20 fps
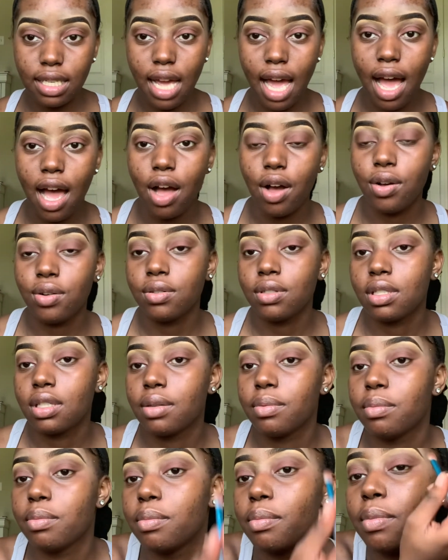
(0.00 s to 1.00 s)
out
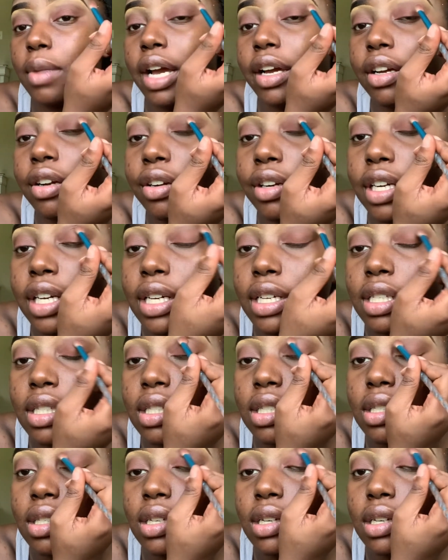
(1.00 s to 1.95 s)
my crease.